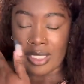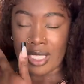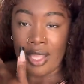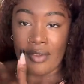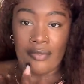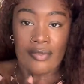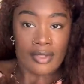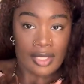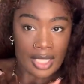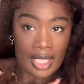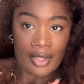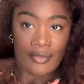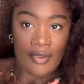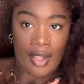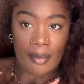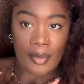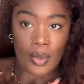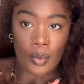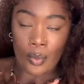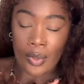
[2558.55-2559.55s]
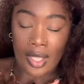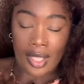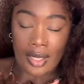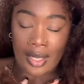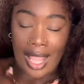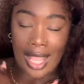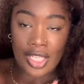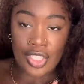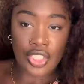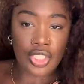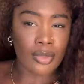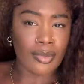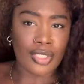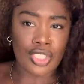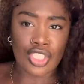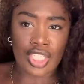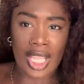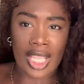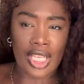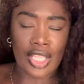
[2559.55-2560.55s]
Definitely if I'm the one, not to be
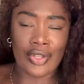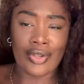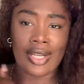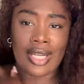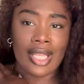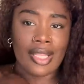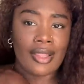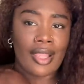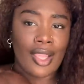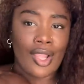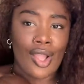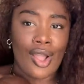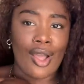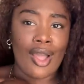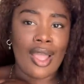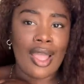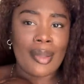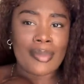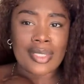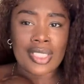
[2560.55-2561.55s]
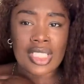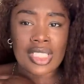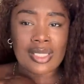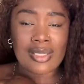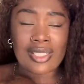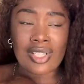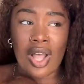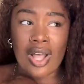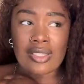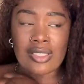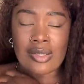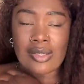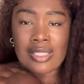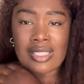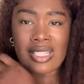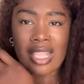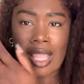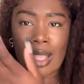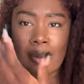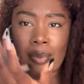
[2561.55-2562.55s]
shady or anything, y'all. But this was also the
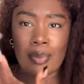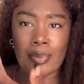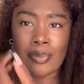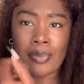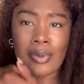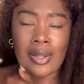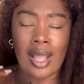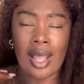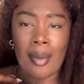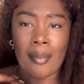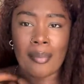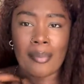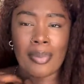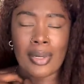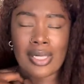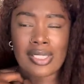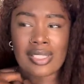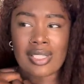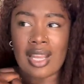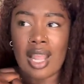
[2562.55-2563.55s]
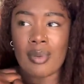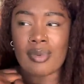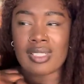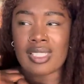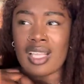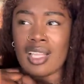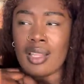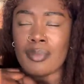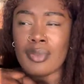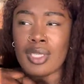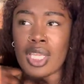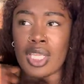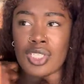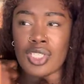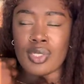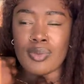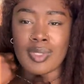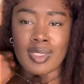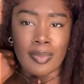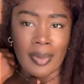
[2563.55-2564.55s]
same person that was telling me that
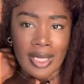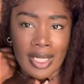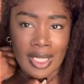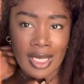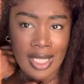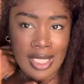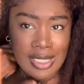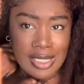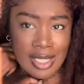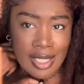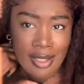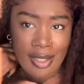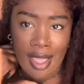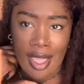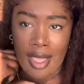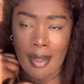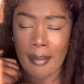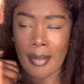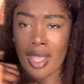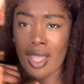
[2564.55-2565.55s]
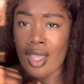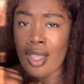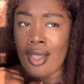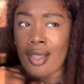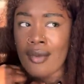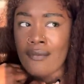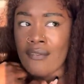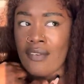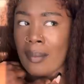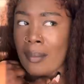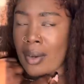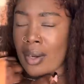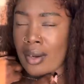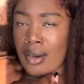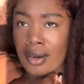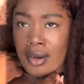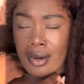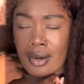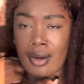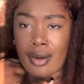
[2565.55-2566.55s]
she was bringing in 10K a month from
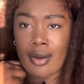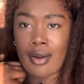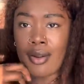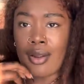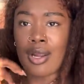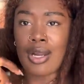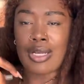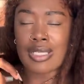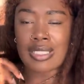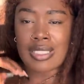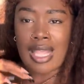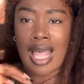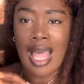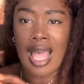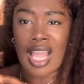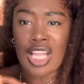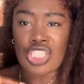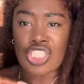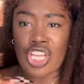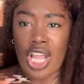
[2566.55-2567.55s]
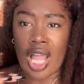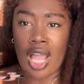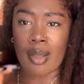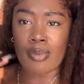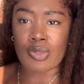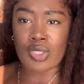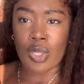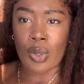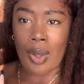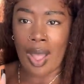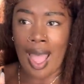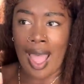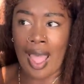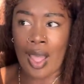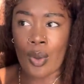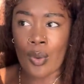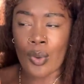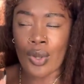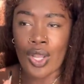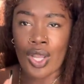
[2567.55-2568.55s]
her side job. So
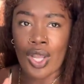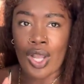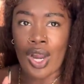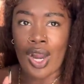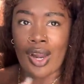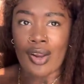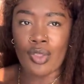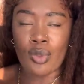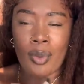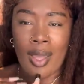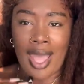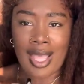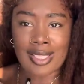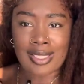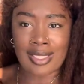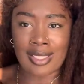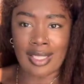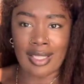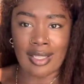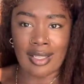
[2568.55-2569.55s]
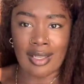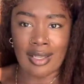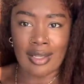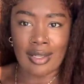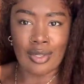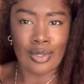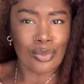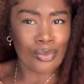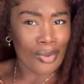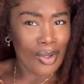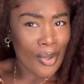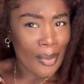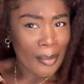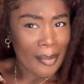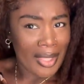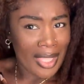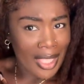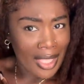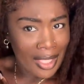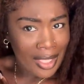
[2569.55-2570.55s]
how are you asking little old
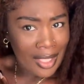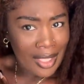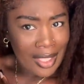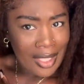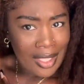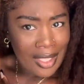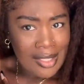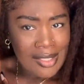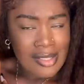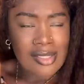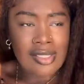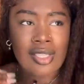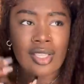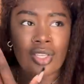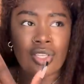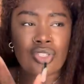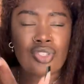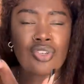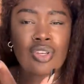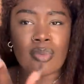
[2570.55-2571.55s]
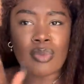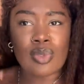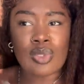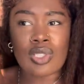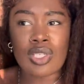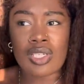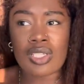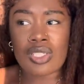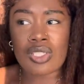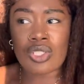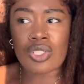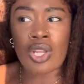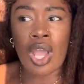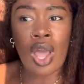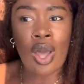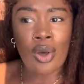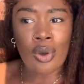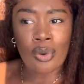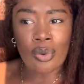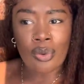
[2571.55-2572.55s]
me to contribute to this
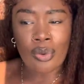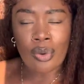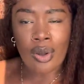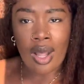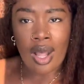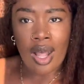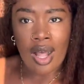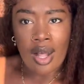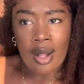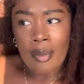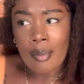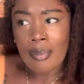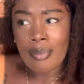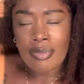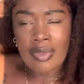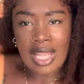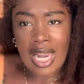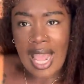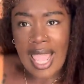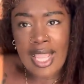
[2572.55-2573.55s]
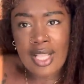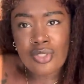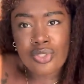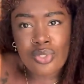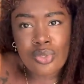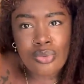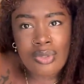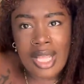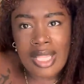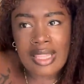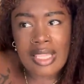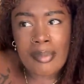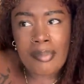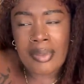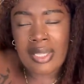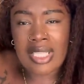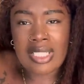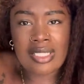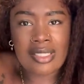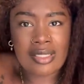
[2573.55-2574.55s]
tow that I ain't do nothing
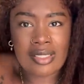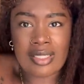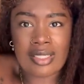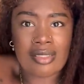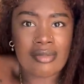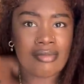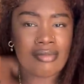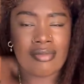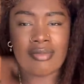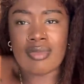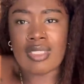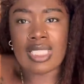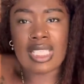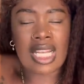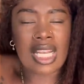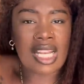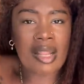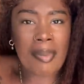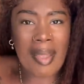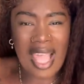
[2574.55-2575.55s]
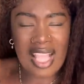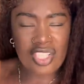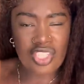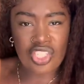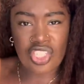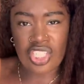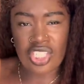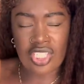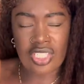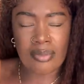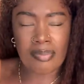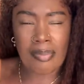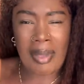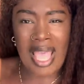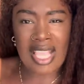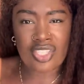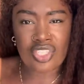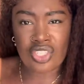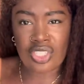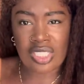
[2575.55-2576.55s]
but sit in the
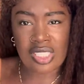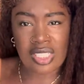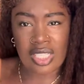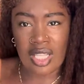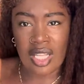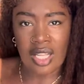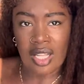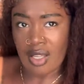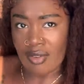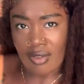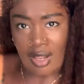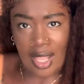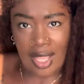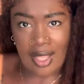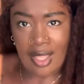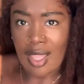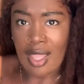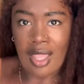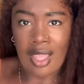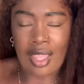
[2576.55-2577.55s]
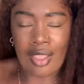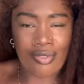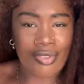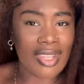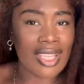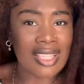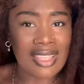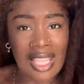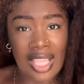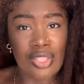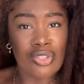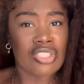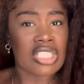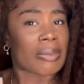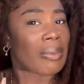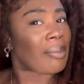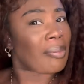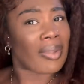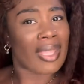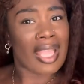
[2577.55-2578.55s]
passenger seat of? Like, if anything, you should
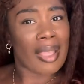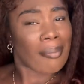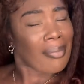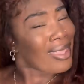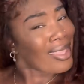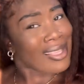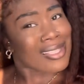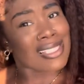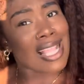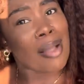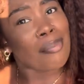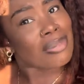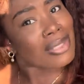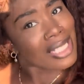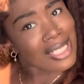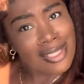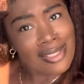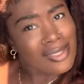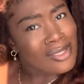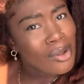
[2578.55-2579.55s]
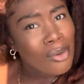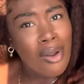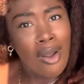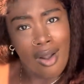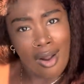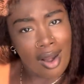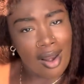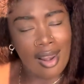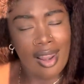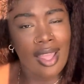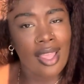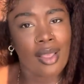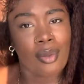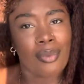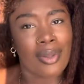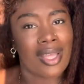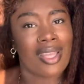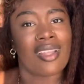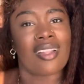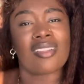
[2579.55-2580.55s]
be playing me because I blessed your car. Like,
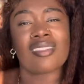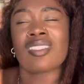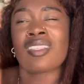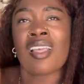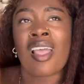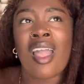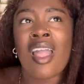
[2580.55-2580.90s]
what?